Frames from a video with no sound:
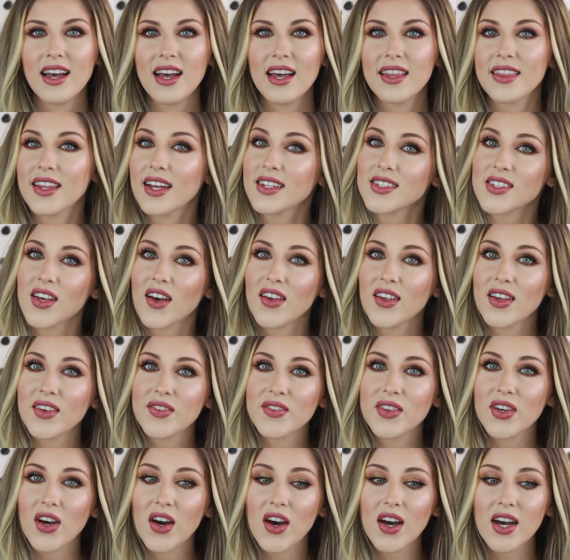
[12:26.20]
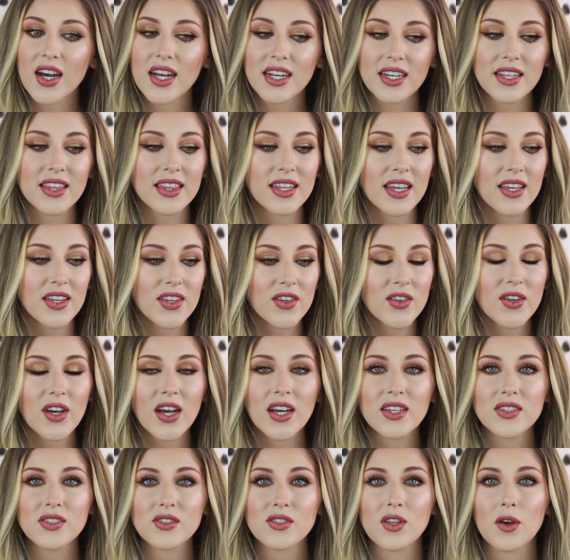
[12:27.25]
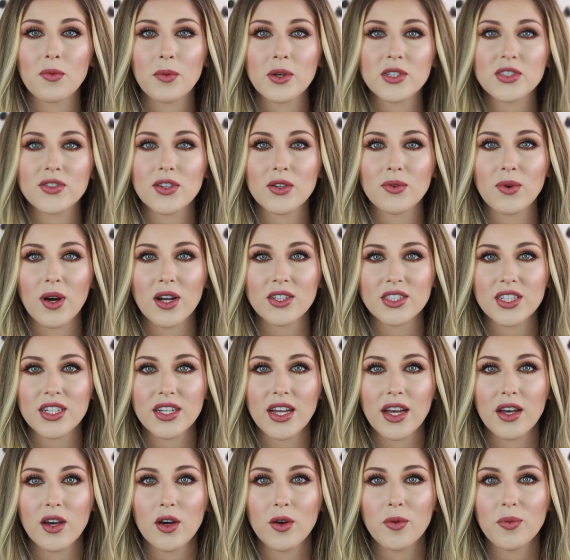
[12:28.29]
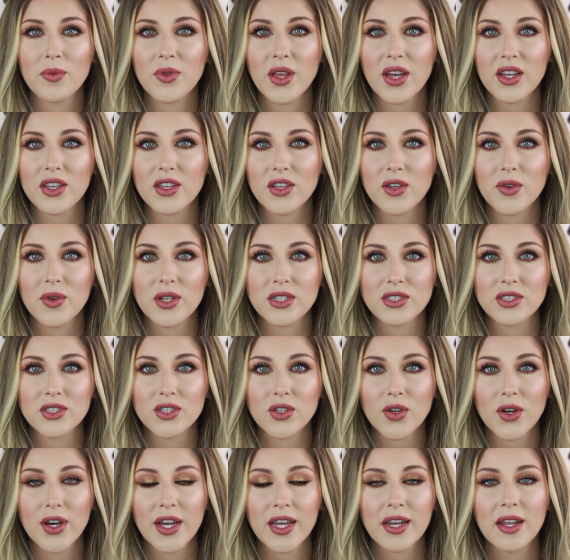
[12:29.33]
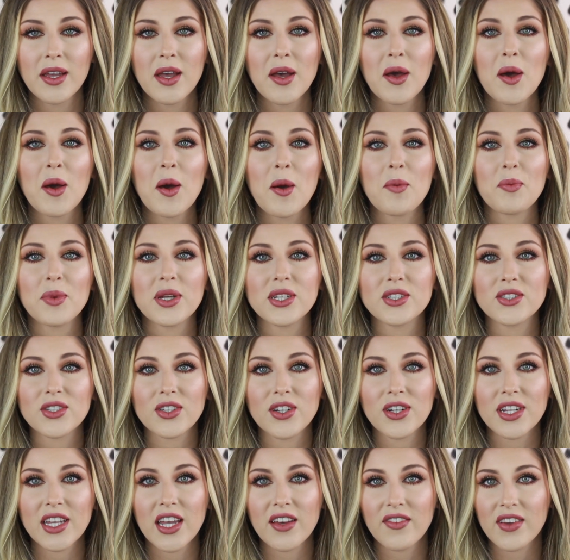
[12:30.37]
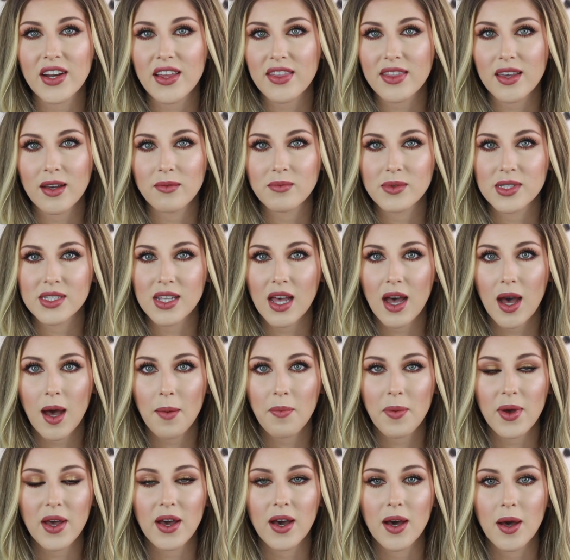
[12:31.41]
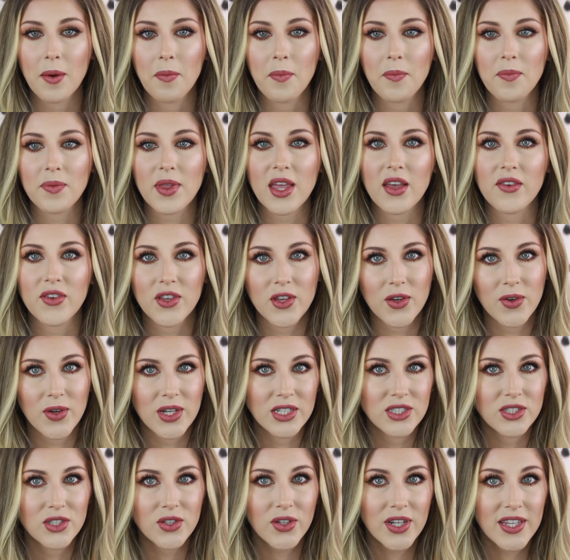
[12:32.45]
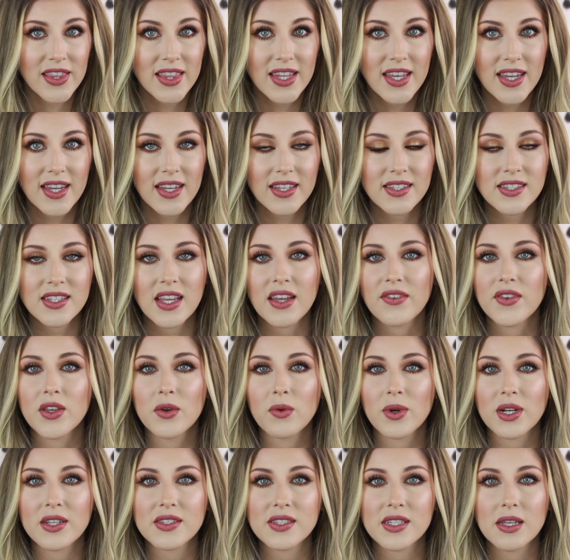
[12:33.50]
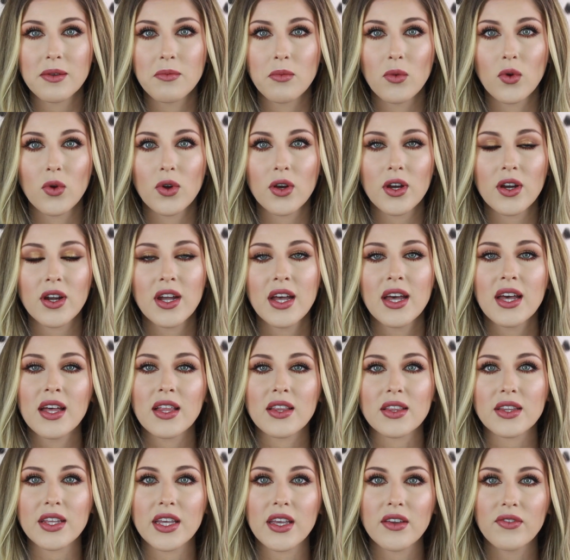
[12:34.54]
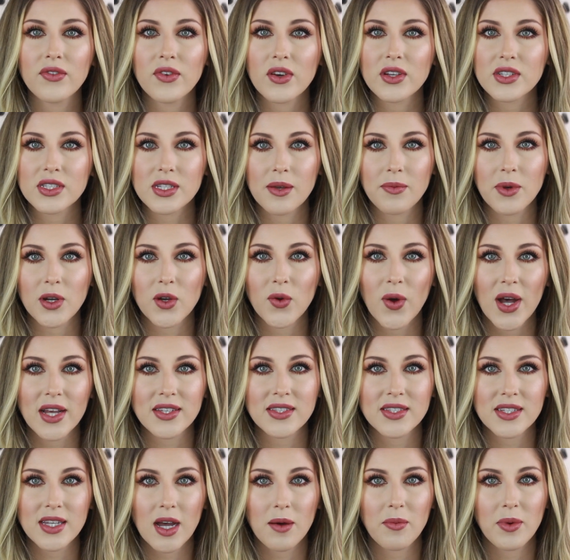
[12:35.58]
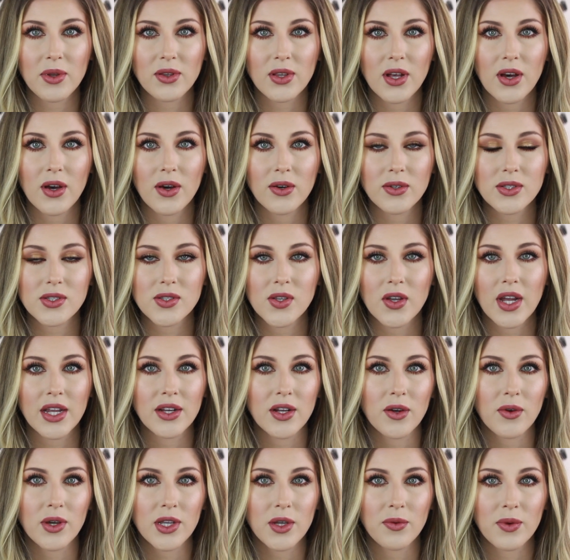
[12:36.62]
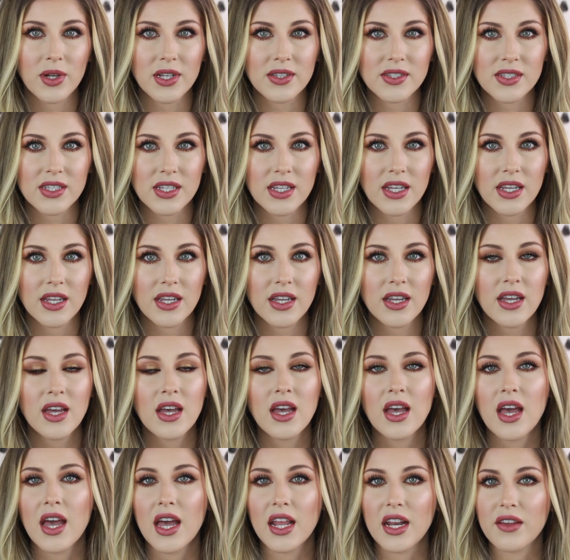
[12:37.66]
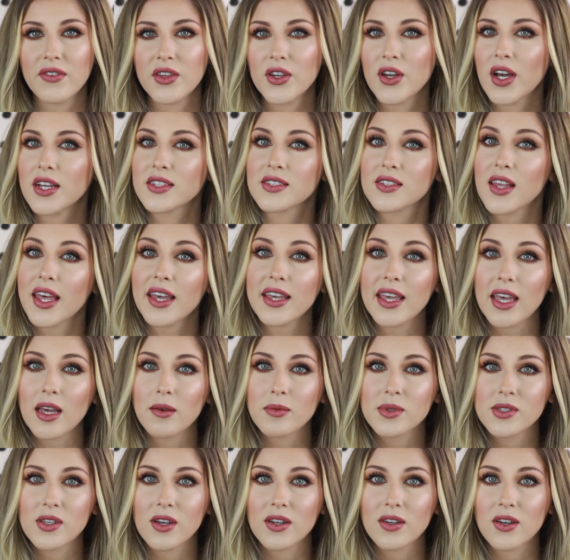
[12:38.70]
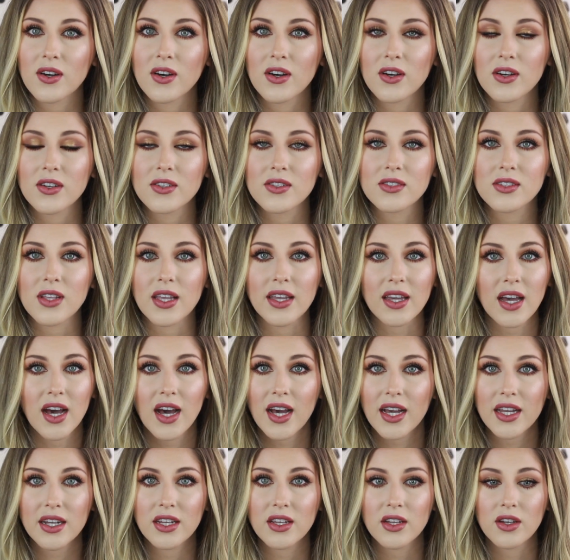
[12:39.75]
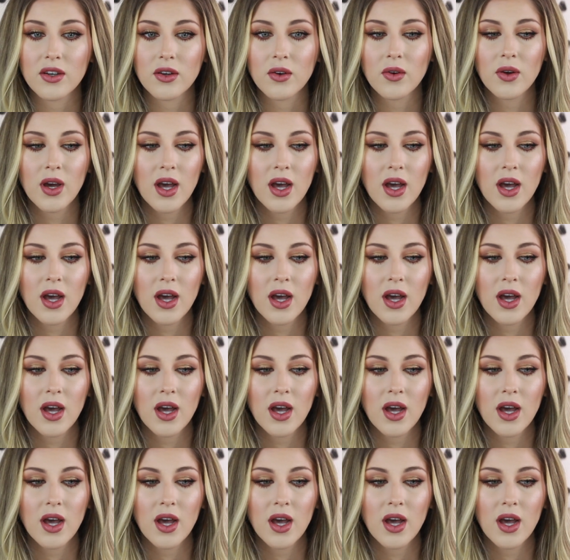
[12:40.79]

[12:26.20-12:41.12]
And that's all I've got. Thank you guys so much for watching. I hope that you enjoyed. Be sure to give it a thumbs up um, if you enjoyed this. If you want to see more, leave some requests down below so I know what you want to see. And if you guys like Amazon hauls like I do,